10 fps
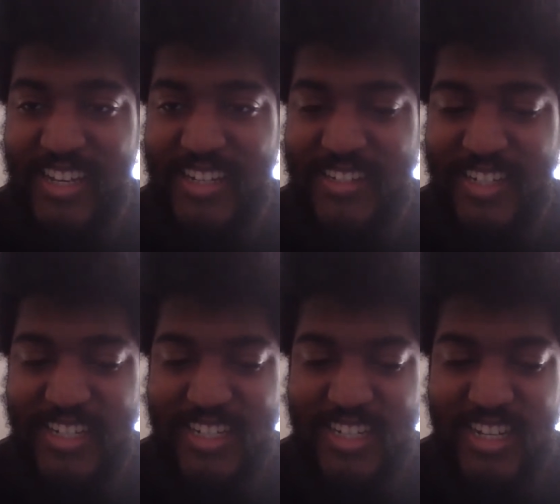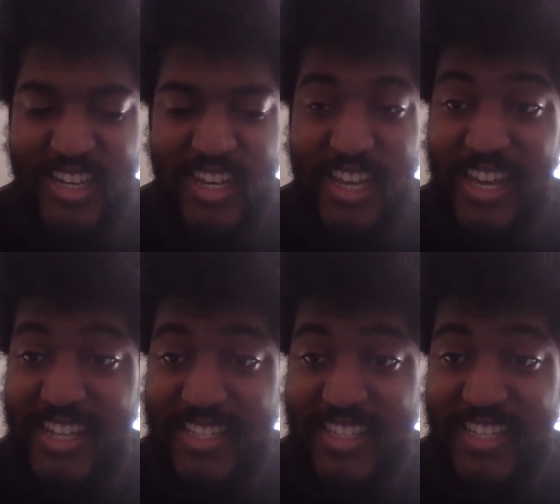year here
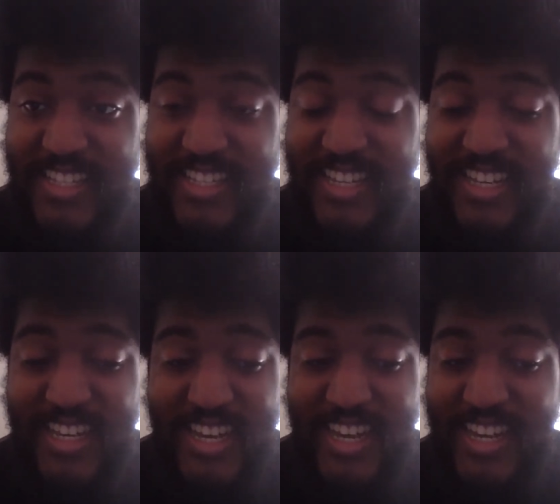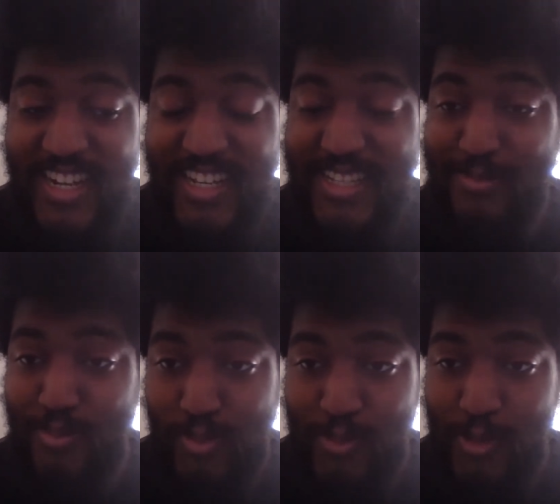at Cincy, and he's
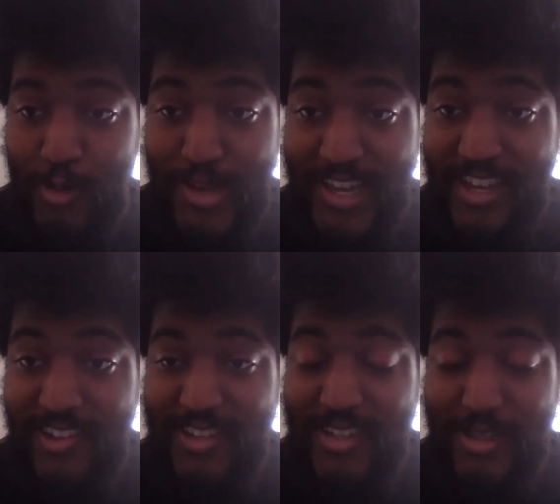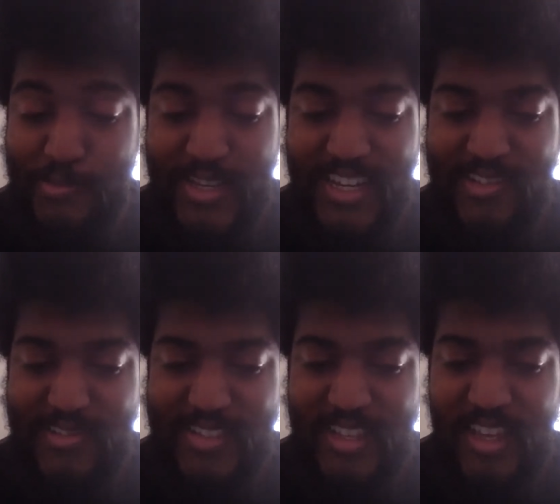propelled the
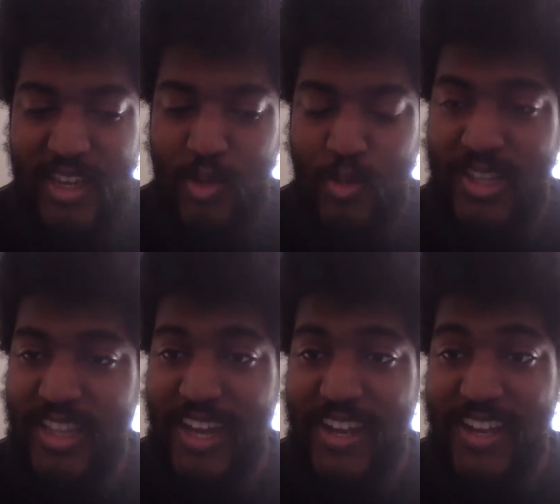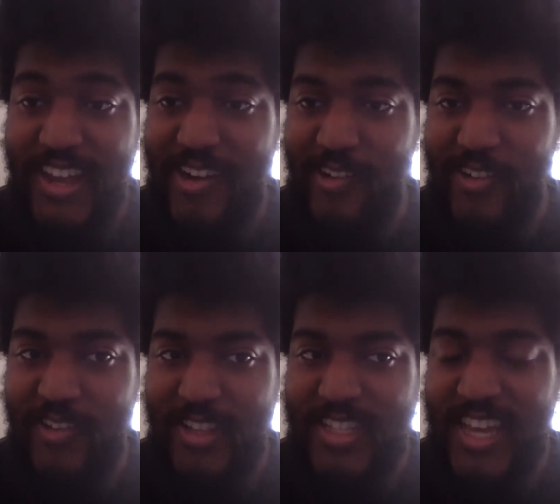Bengals with an
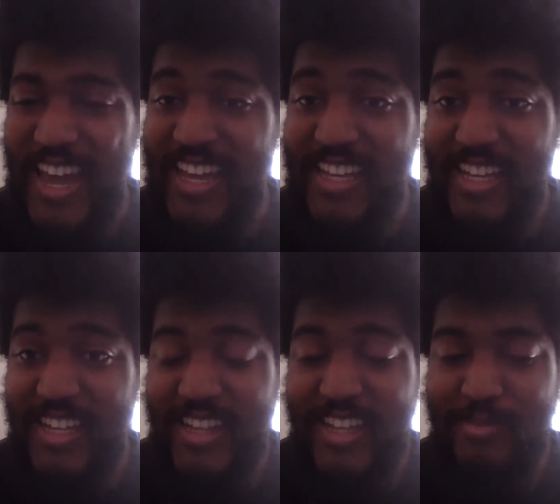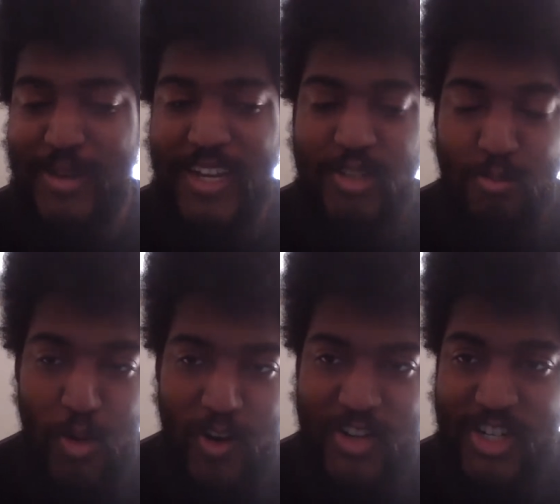aerial attack led by
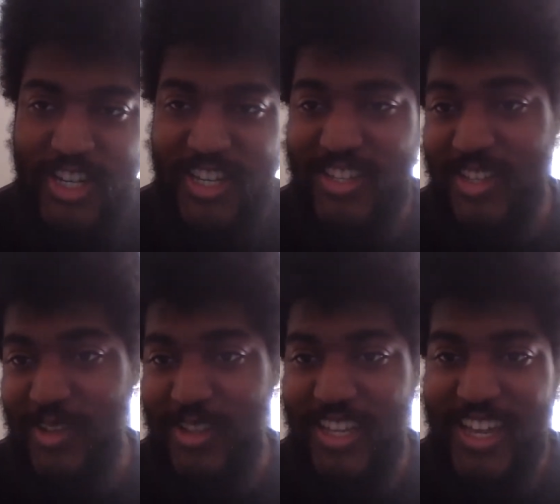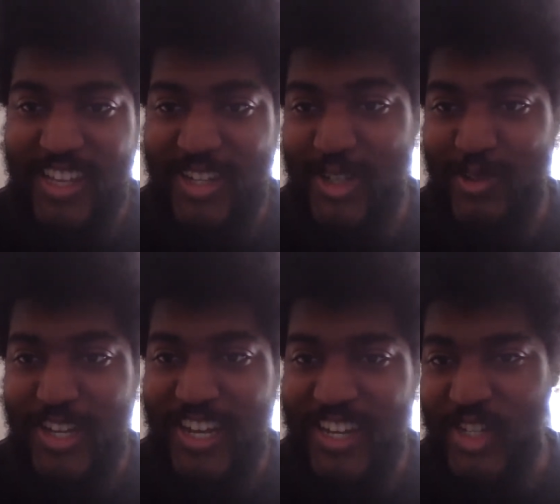Ja'Marr Chase, you know, the LSU
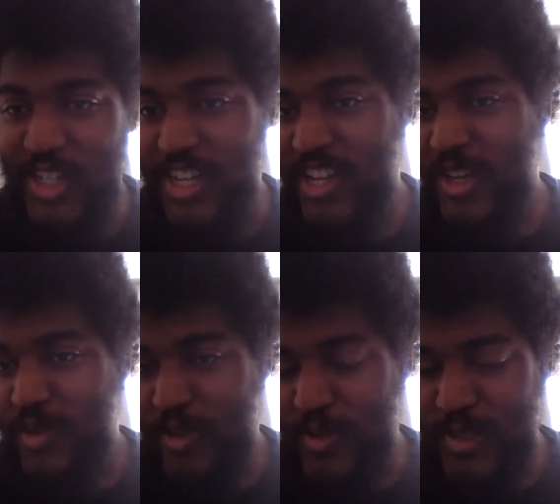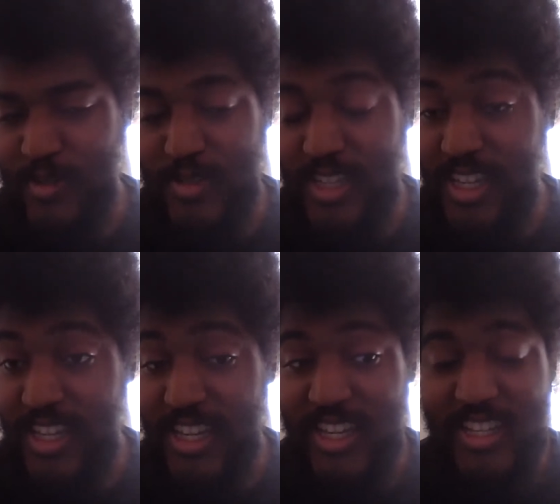connection, also Tee
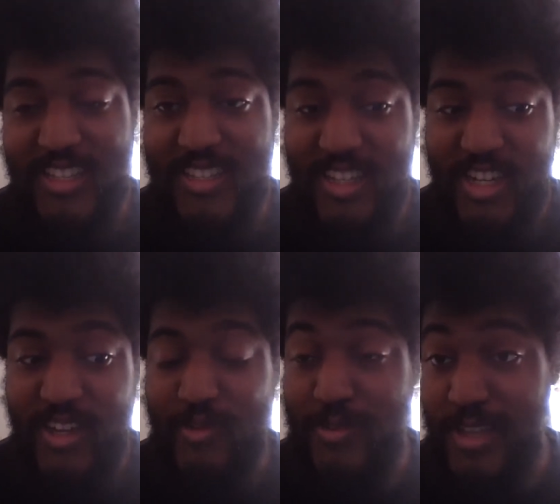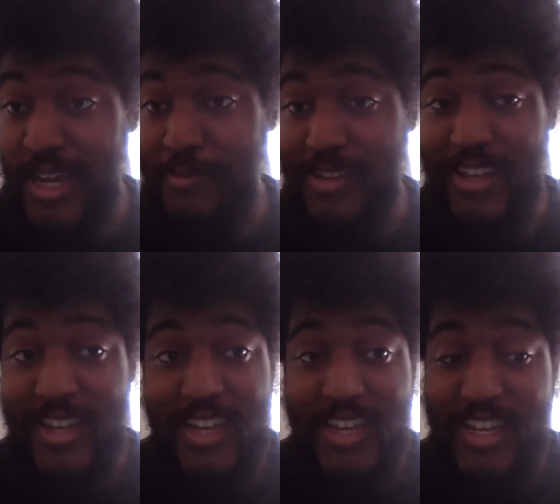Higgins, CJ Uzomah,
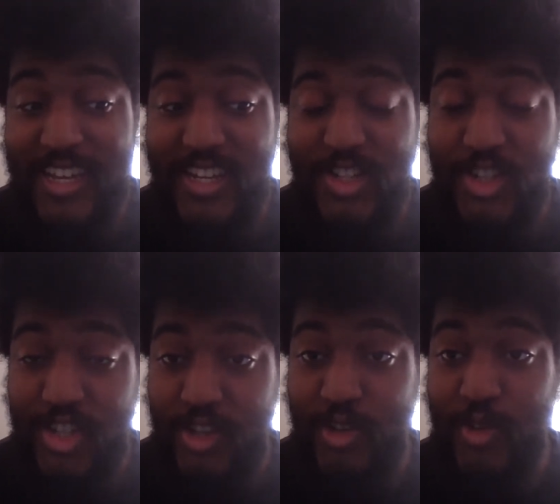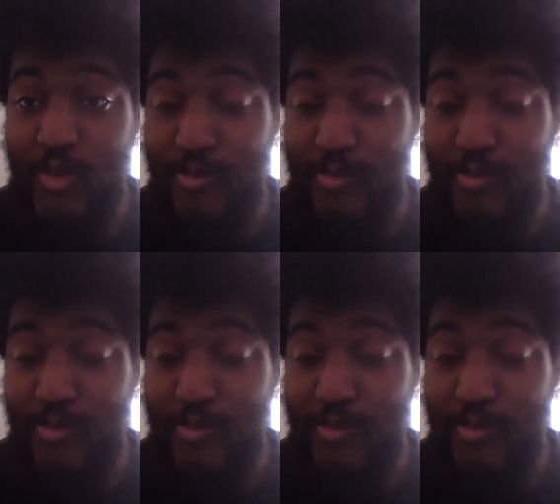and Joe